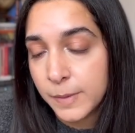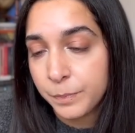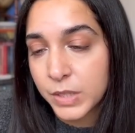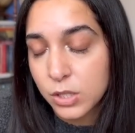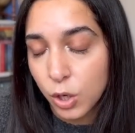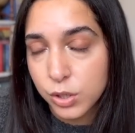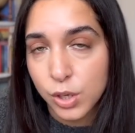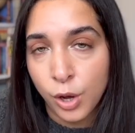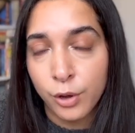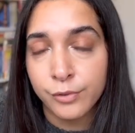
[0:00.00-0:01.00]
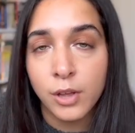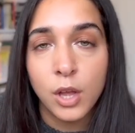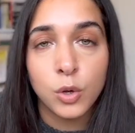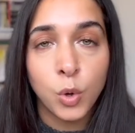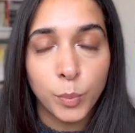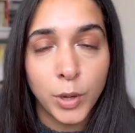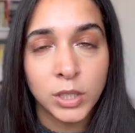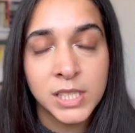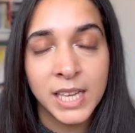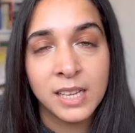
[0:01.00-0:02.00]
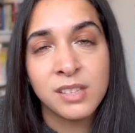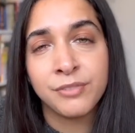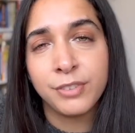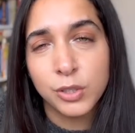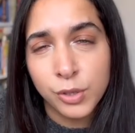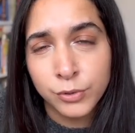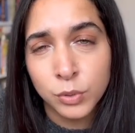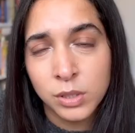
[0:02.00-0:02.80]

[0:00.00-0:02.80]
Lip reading: There's lots of court politics and philosophical